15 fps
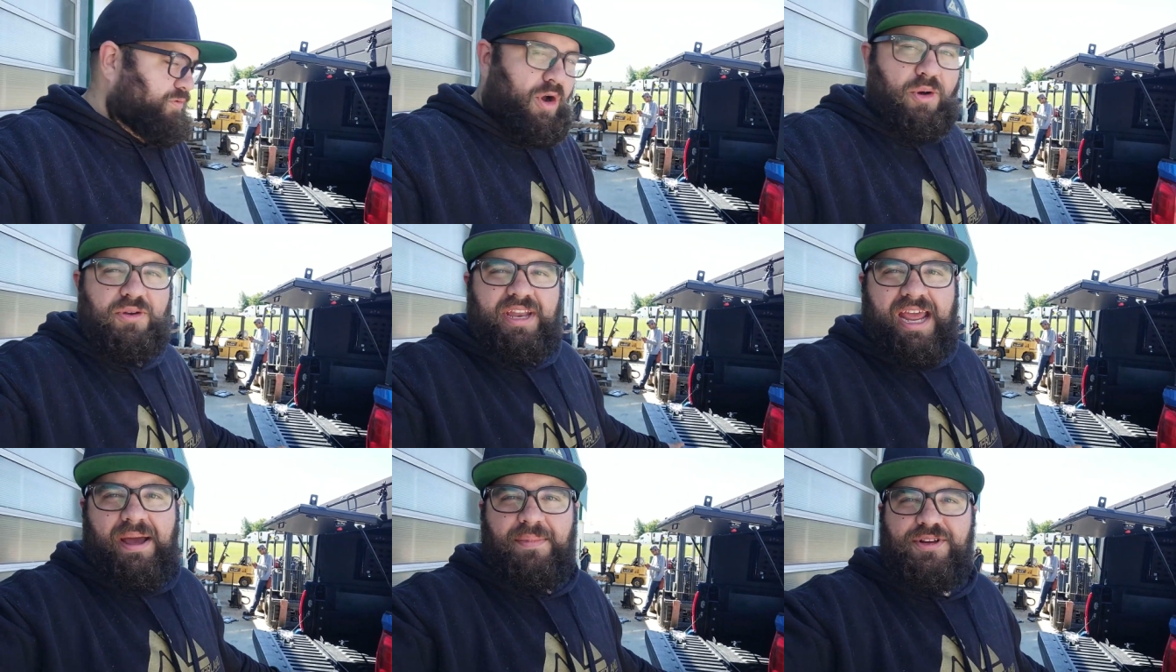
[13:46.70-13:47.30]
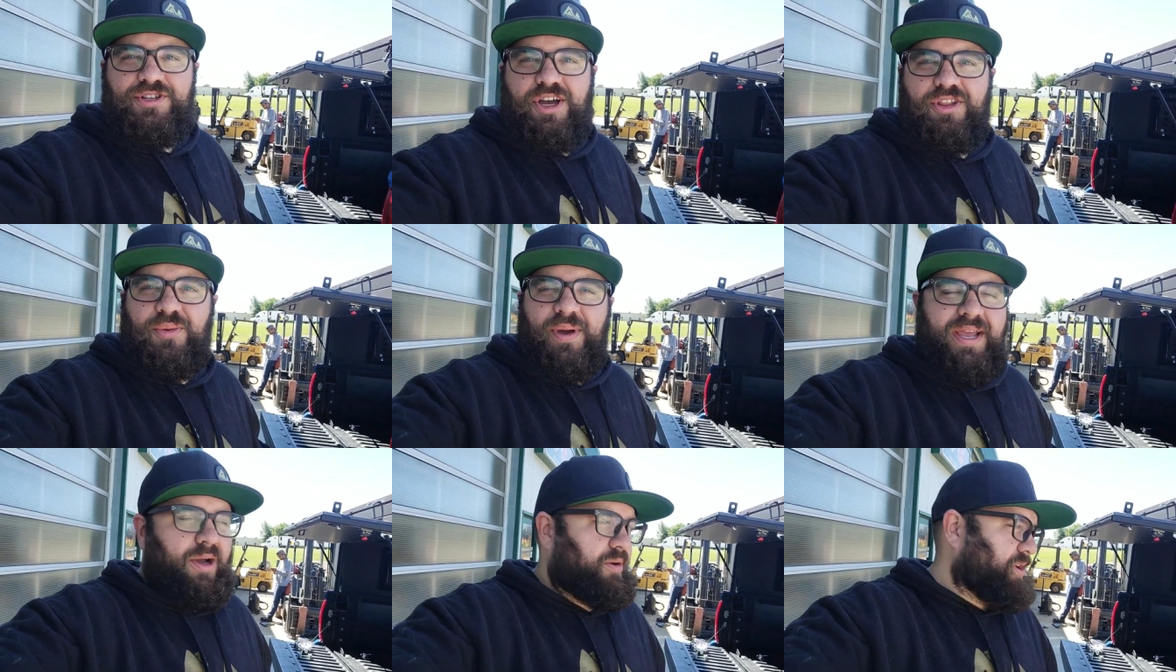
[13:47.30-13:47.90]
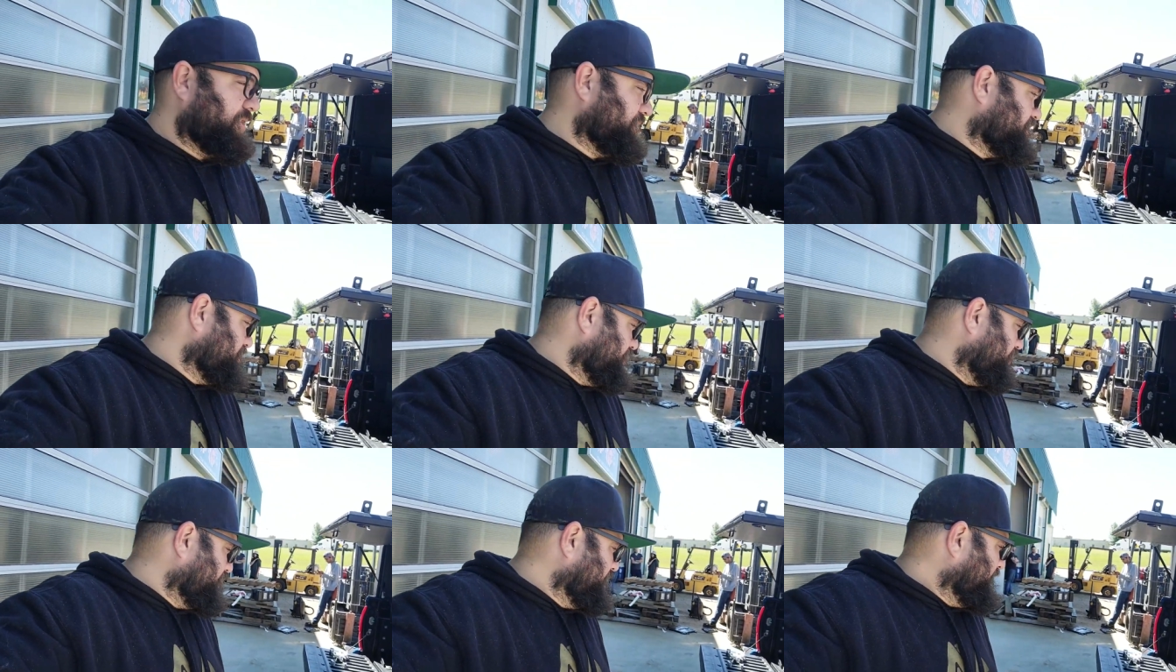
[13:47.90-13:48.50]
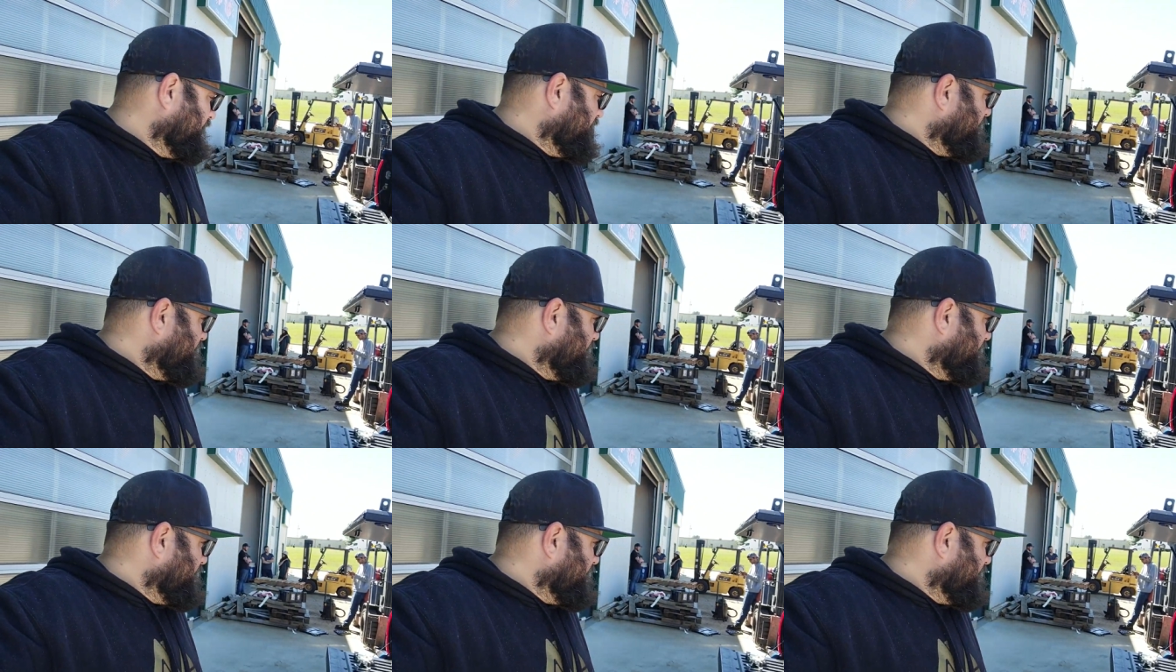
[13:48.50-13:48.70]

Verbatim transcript: of road damage on the way out here, so